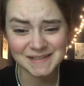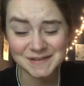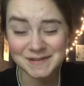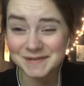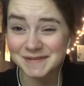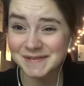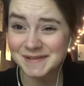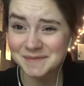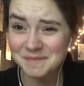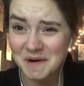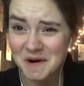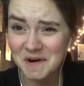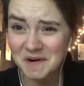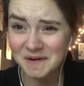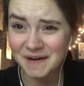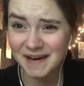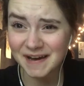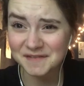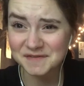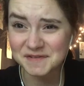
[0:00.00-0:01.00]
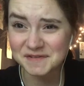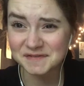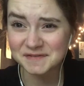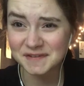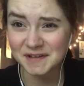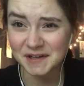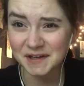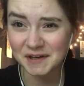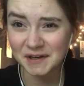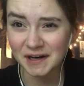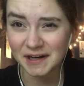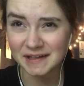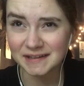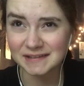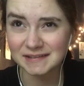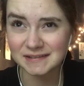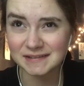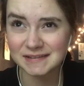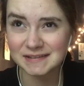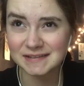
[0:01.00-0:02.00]
So tomorrow I have to figure
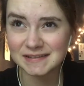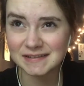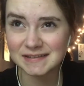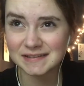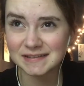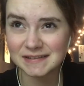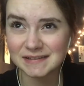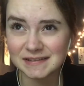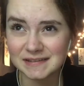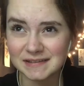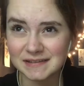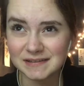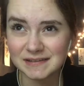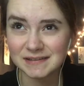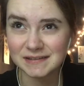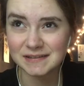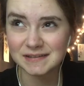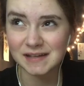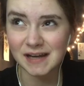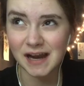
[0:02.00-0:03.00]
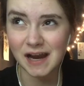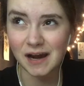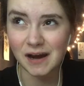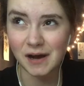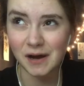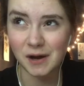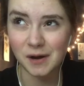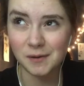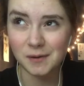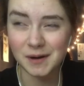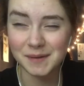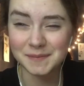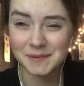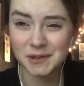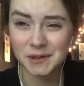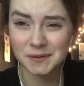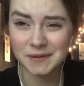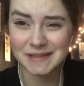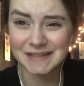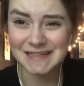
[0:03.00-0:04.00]
out how I'm
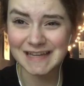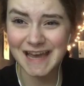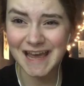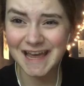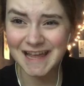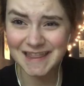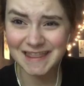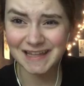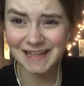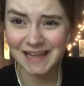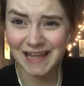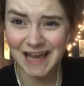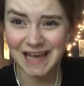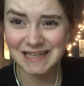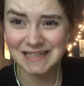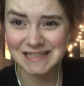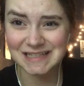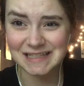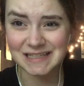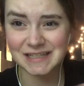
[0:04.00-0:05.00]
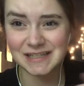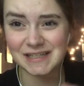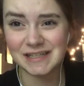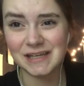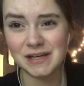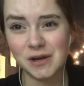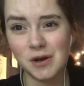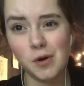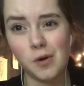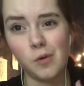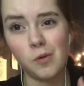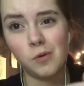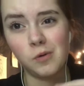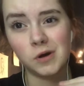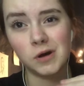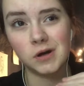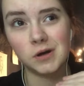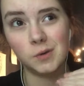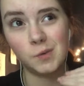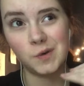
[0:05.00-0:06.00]
going to end the last scene
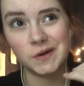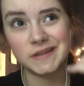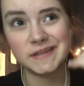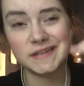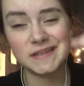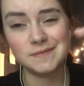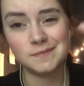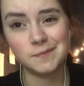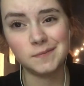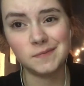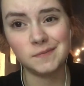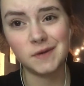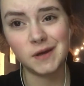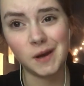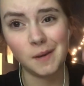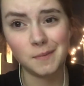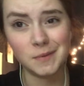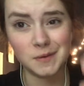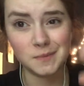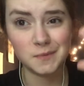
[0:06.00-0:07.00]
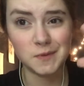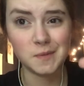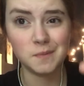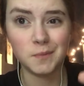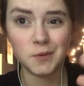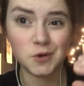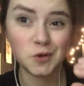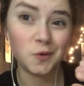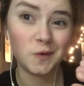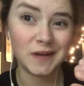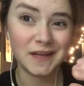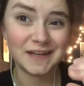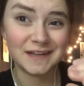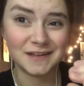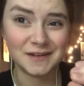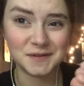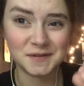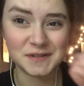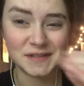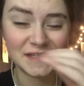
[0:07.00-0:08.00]
or what's coming in
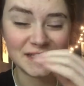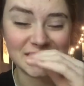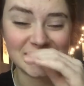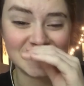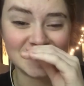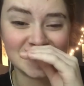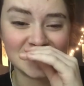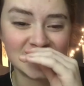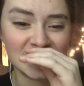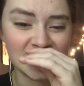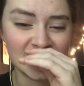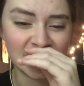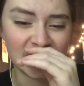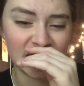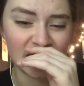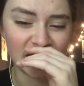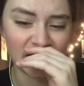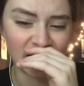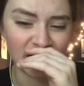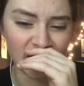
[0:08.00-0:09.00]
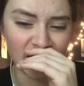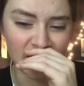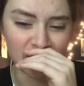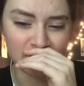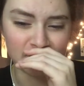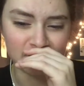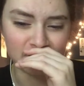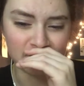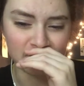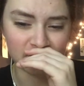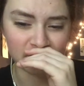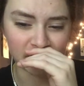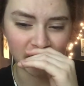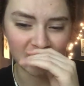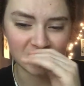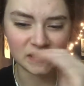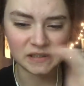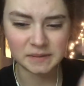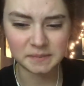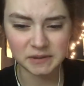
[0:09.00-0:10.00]
between those scenes.
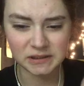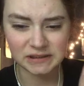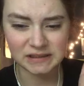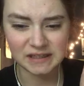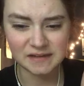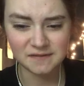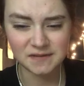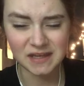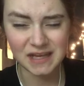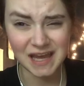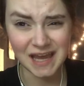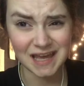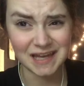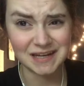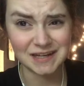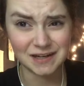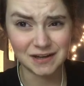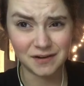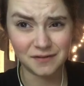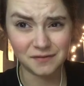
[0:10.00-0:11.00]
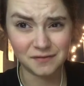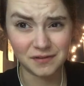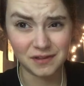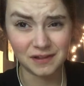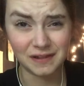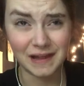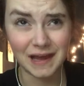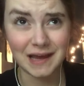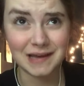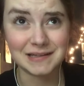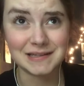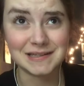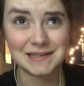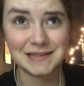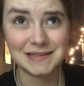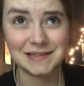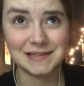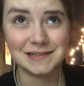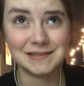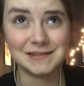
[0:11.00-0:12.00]
I think I'm going to leave the end of the last
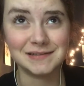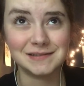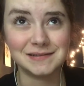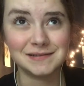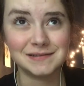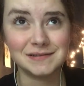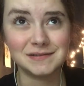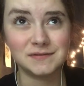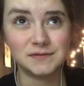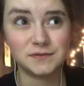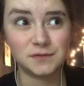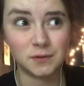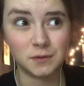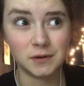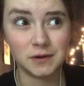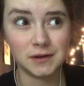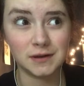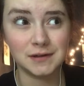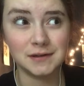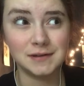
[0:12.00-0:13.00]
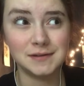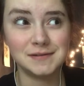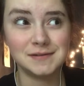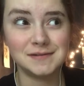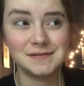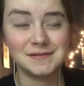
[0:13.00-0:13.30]
scene for